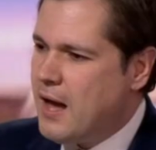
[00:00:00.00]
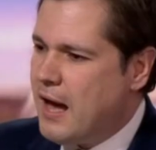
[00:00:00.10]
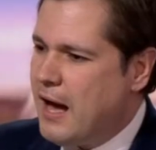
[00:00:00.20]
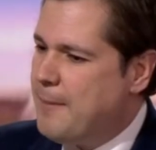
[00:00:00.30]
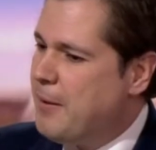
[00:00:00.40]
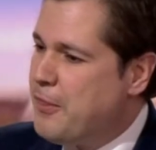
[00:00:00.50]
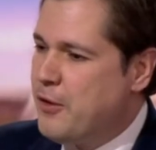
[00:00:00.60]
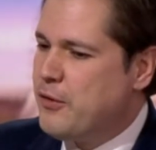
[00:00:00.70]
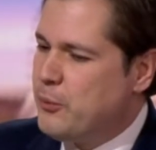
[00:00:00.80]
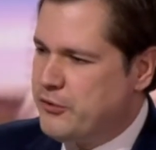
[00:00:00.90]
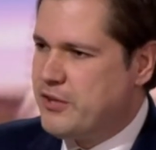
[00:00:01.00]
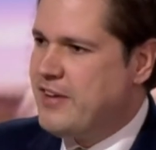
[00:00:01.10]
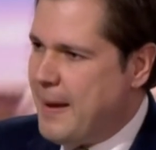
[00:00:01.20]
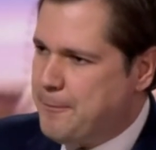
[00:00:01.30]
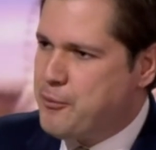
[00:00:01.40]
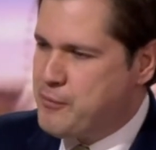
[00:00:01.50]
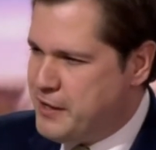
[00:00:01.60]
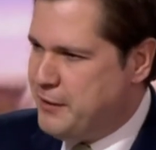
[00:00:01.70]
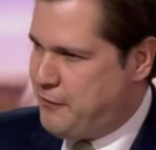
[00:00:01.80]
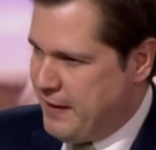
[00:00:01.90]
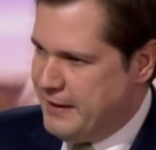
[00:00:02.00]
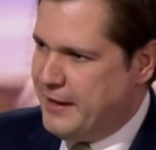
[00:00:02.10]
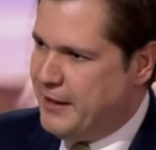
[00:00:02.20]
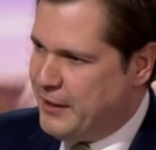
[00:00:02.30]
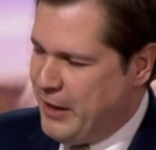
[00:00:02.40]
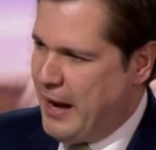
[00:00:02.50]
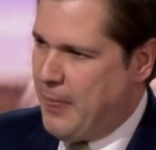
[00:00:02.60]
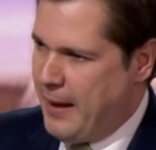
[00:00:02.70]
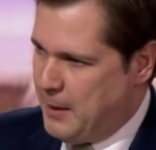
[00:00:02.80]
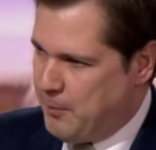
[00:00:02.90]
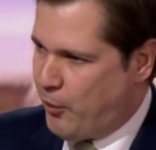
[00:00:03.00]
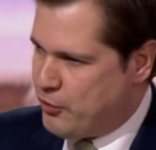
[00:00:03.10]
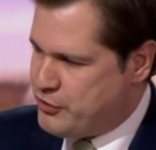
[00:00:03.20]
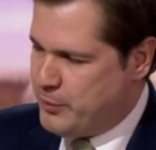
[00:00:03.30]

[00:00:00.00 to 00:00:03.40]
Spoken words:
There was a temporary failure at that laboratory.